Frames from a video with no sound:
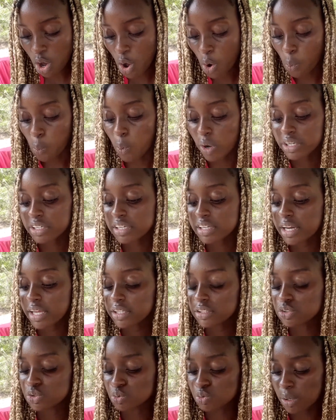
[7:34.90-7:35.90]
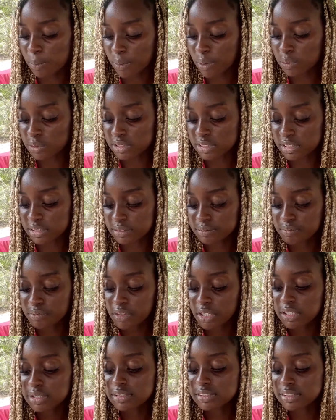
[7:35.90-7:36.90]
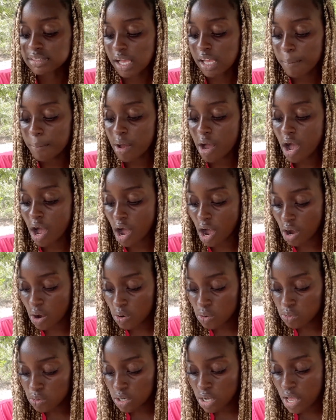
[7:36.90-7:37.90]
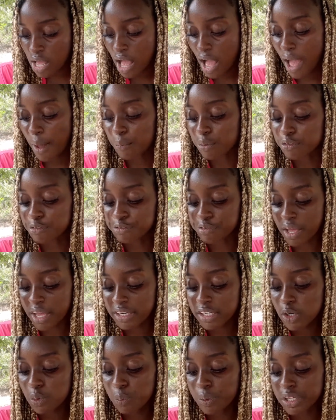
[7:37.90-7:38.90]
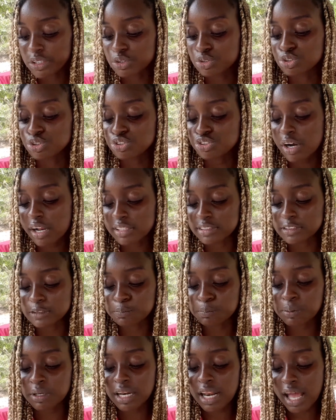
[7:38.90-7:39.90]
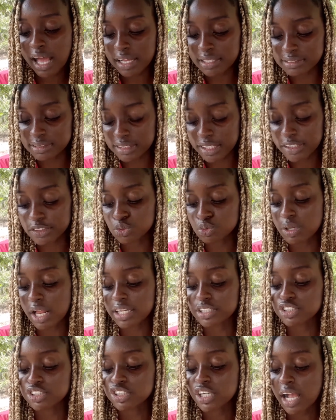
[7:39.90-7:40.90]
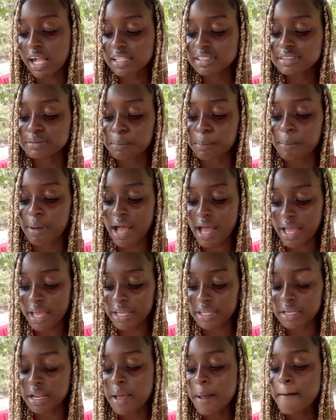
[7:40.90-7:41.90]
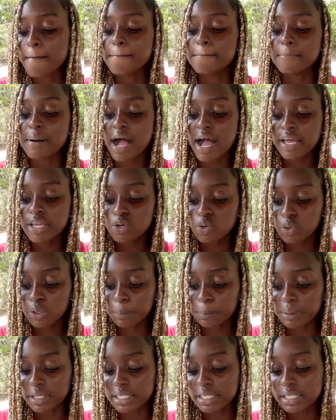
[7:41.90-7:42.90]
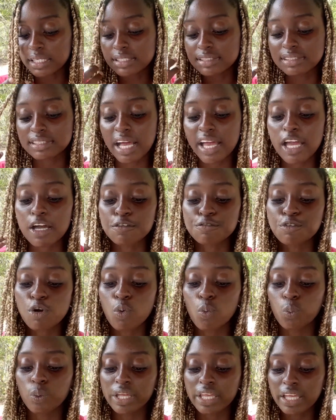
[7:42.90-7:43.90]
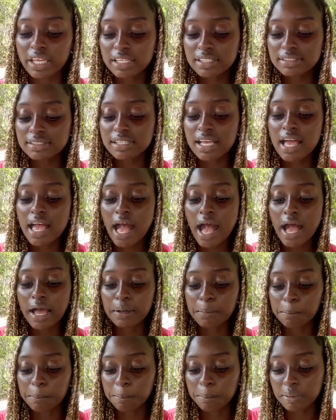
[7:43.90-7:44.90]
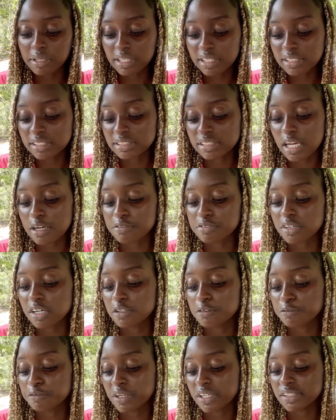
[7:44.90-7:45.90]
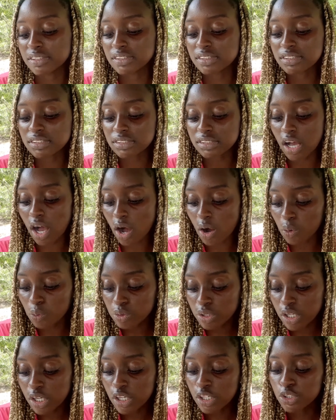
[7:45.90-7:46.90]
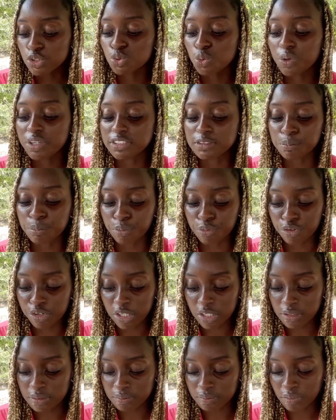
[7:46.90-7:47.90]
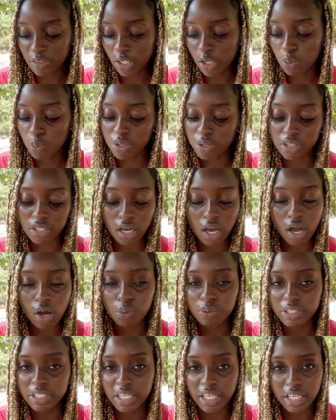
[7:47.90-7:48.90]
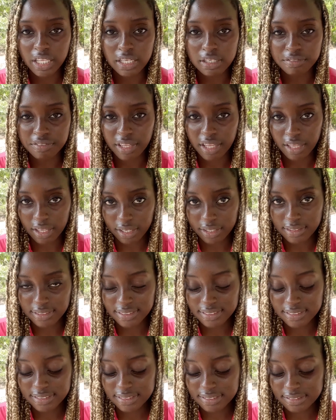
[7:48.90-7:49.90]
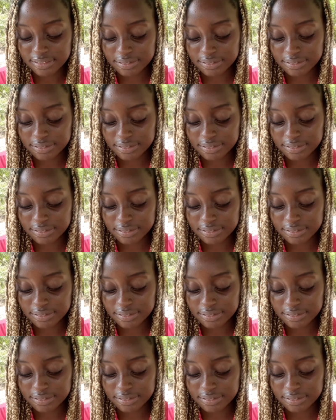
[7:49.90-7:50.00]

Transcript: What could I do about it? Somehow, I would find a way to transplant into that child's mind my own burning desire for ways and means of conveying sound to his brain without the aid of ears.